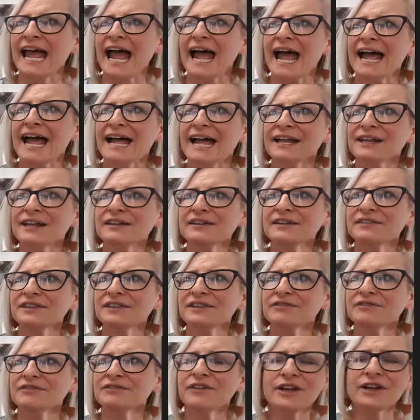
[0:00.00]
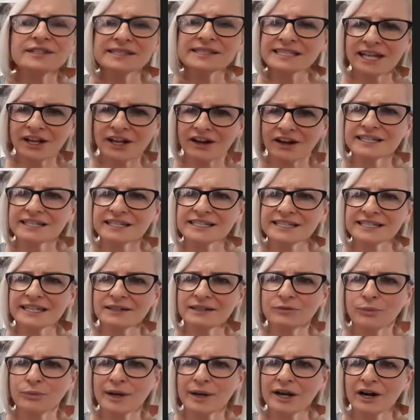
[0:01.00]
And the first thing I
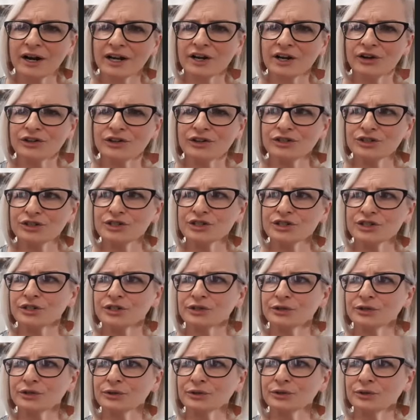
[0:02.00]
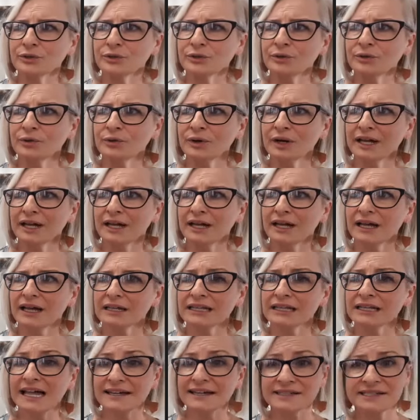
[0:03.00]
did when I got to
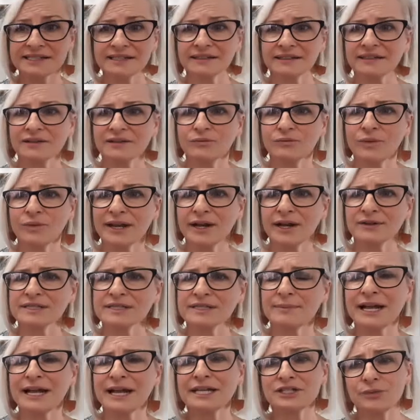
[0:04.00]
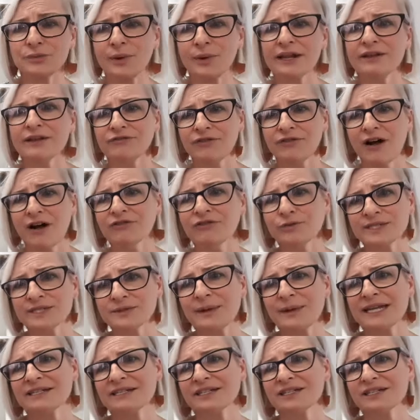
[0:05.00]
London, when I was about 25, was
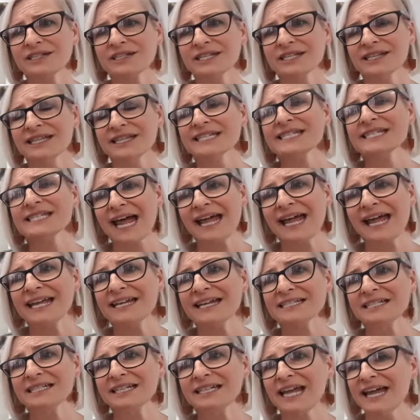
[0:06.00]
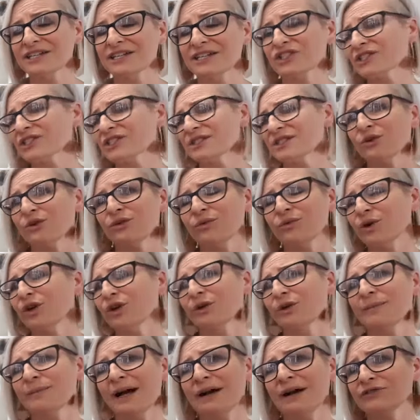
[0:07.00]
went to the Tate and just saw
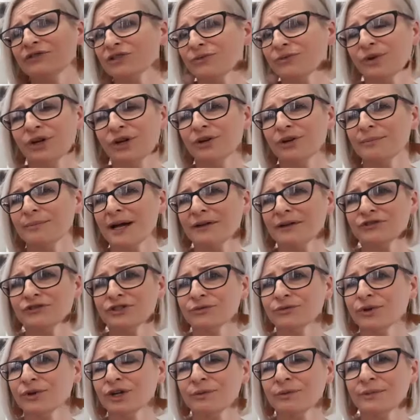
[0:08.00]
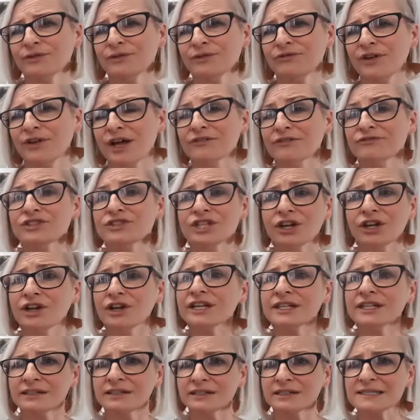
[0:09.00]
room after room after room of
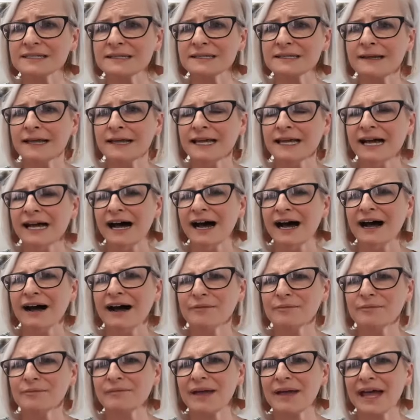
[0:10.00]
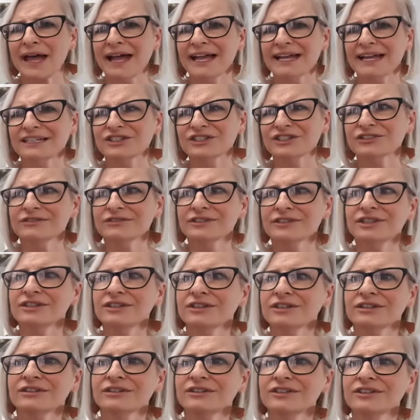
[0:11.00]
Turners. And
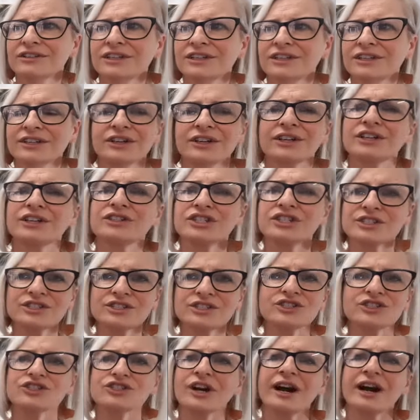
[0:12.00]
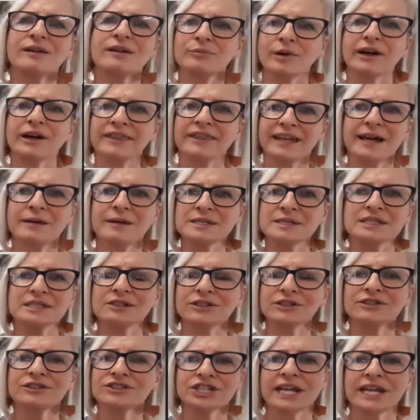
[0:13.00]
you're just struck by the
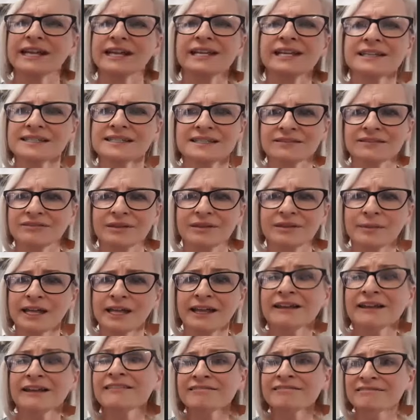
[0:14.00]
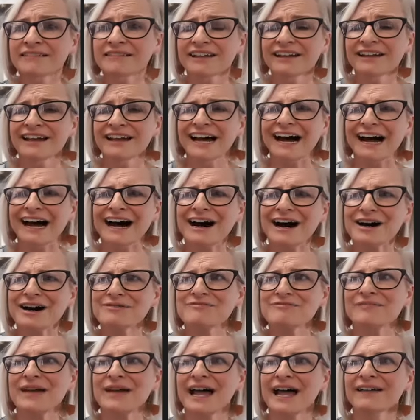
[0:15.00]
absolute genius of the man.
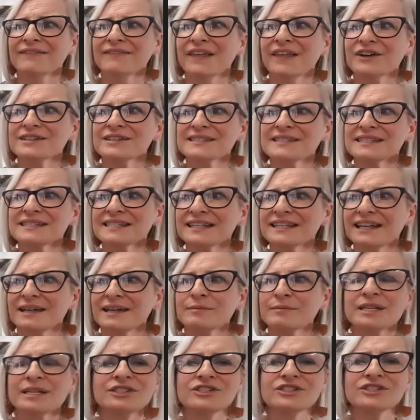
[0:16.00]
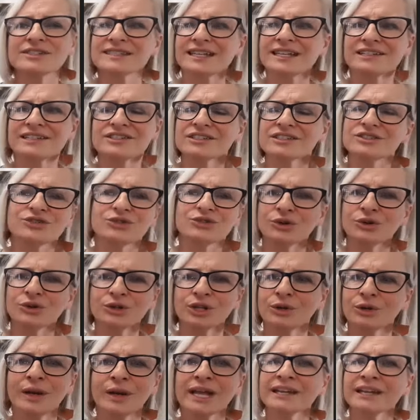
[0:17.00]
And those images, they just draw
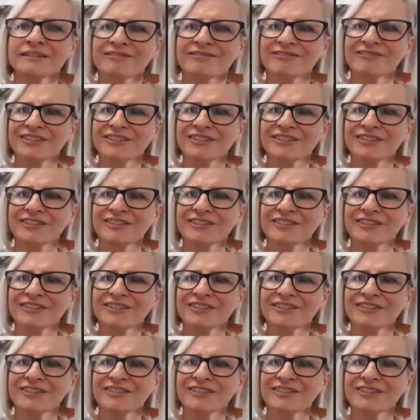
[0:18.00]
you in.